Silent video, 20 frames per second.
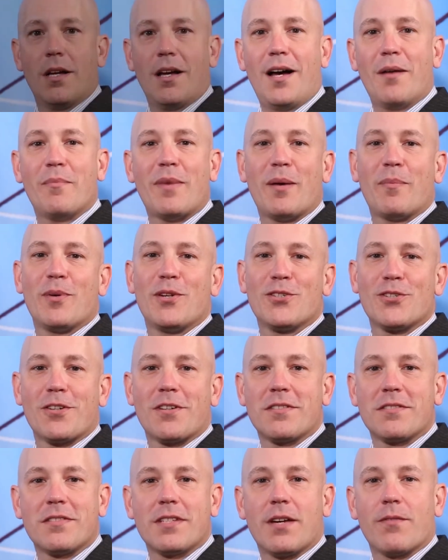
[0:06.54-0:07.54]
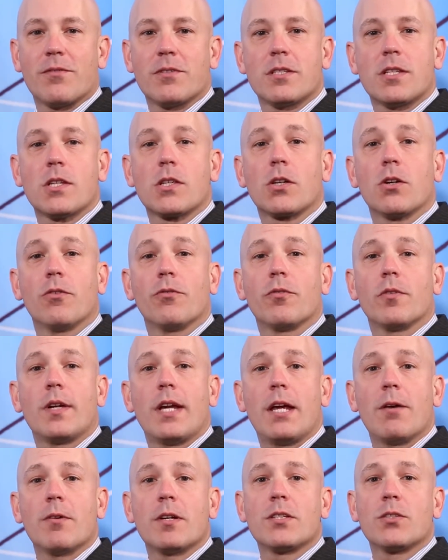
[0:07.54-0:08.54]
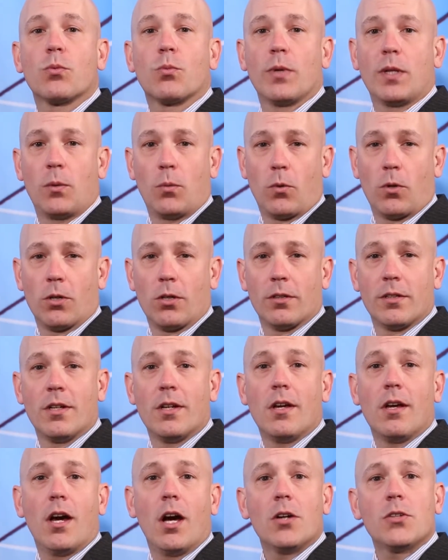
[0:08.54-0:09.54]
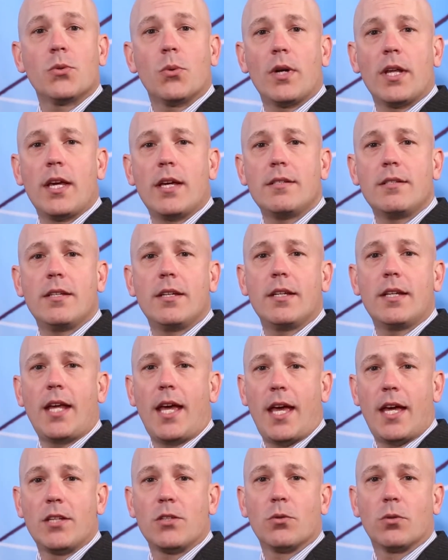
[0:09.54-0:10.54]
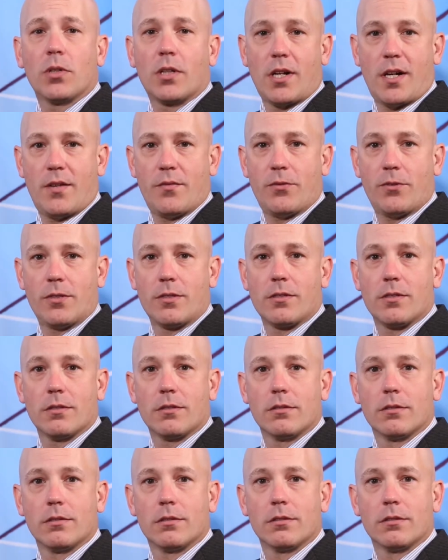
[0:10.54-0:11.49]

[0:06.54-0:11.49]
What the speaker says: I'm Matt Beshirt in San Francisco for Nareit's REIT World, our 2018 annual conference.